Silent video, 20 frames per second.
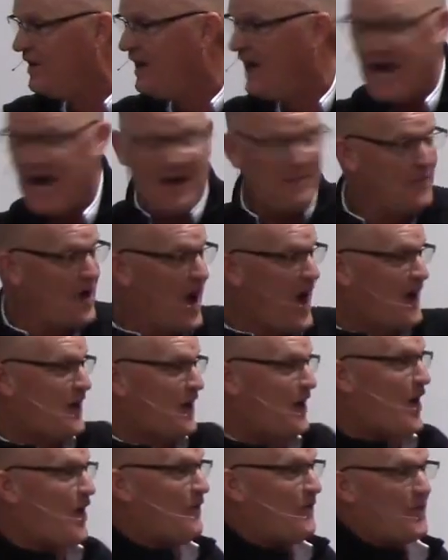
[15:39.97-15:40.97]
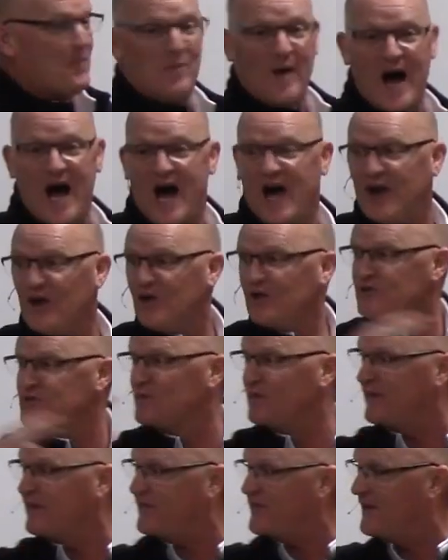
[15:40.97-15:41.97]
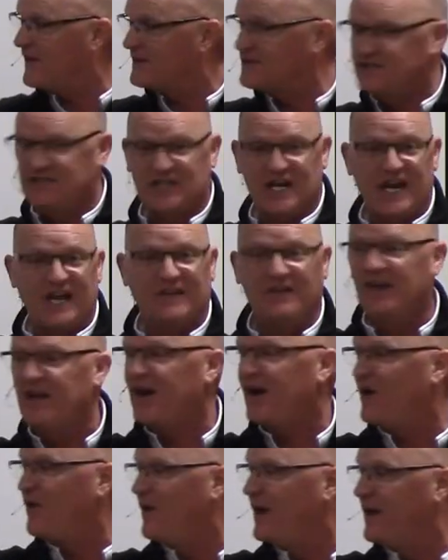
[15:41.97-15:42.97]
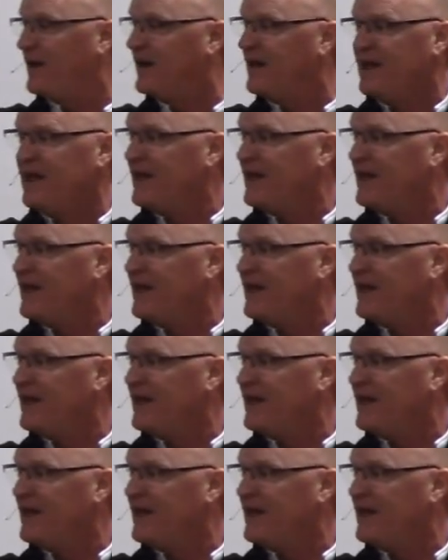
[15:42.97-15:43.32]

I'm knocking over bottles with uh, Jay Leno and